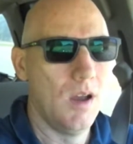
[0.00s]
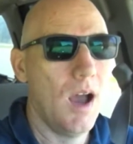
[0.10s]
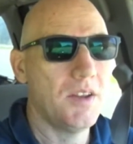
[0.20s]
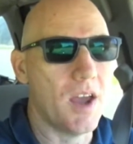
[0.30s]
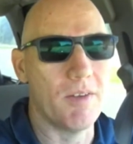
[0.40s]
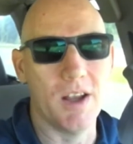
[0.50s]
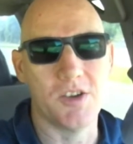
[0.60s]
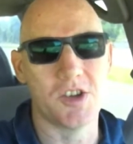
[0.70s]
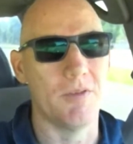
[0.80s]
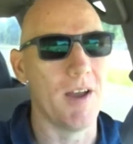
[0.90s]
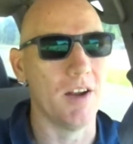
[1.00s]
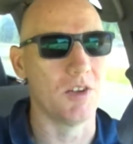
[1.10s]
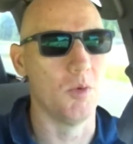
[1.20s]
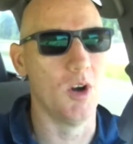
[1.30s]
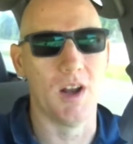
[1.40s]
definitely should have found
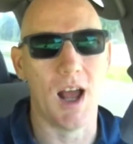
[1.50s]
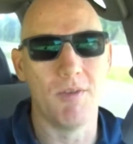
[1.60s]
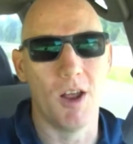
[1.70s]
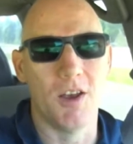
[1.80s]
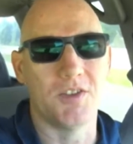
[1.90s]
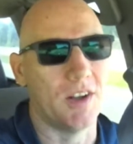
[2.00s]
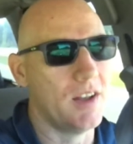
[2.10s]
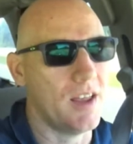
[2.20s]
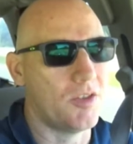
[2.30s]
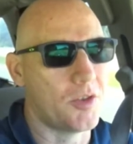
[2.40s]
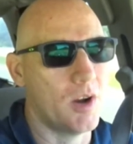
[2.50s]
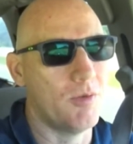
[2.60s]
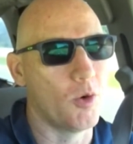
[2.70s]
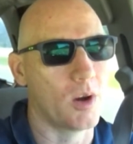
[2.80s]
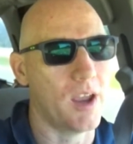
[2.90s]
some wood. I've lost at least three or
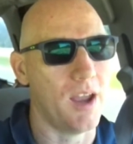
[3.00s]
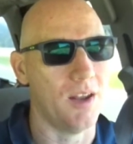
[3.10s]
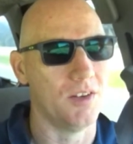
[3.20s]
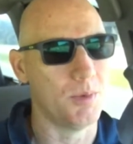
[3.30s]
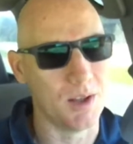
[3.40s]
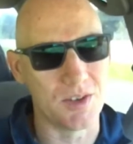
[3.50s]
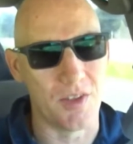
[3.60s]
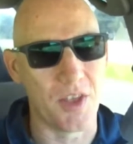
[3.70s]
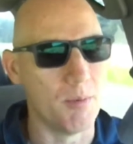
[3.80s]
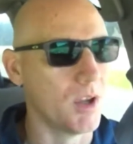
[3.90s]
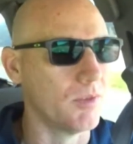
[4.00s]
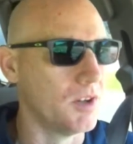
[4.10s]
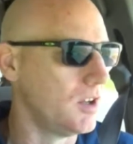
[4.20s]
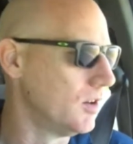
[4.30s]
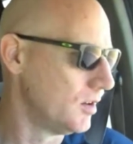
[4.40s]
four cans. I mean, that's not that big of a
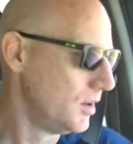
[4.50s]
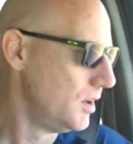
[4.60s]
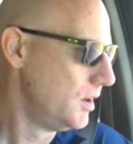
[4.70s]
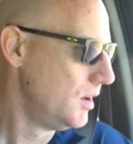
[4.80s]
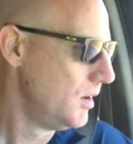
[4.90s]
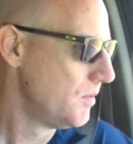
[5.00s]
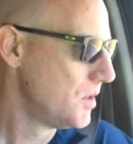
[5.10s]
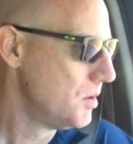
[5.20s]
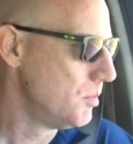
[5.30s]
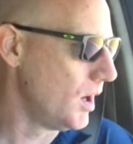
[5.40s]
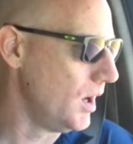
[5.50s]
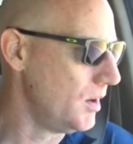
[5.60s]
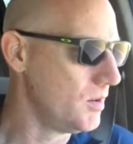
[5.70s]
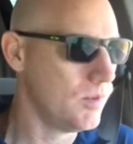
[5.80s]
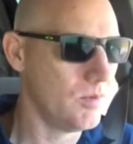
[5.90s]
deal. But,
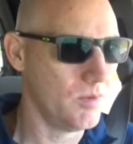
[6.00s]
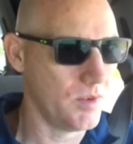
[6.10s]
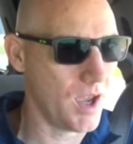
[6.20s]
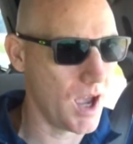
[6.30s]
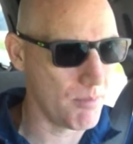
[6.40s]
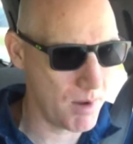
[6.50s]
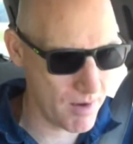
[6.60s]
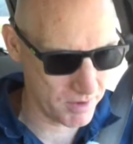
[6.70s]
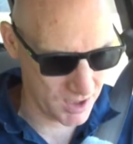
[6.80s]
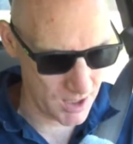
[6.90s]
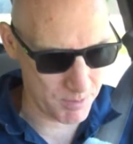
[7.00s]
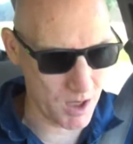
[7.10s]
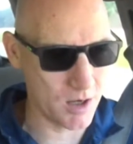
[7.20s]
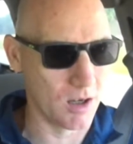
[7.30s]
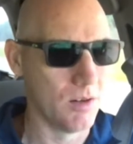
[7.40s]
yeah, I'm having to keep it
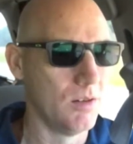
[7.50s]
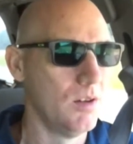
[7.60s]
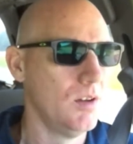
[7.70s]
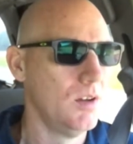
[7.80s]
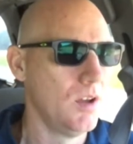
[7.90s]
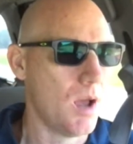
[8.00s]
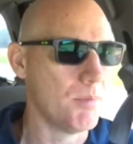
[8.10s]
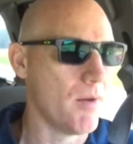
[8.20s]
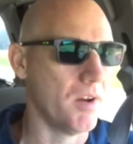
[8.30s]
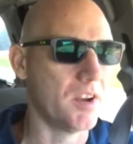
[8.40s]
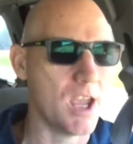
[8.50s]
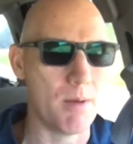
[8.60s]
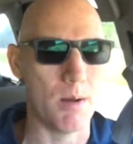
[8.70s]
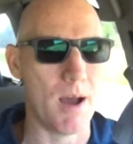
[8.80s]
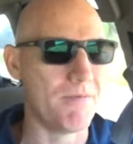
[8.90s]
under. I'm having to keep it
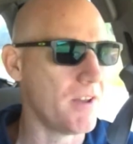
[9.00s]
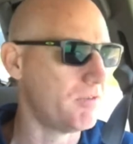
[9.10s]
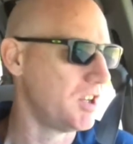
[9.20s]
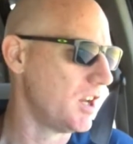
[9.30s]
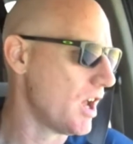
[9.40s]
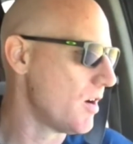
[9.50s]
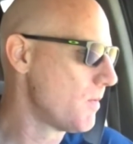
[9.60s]
at about fifty now.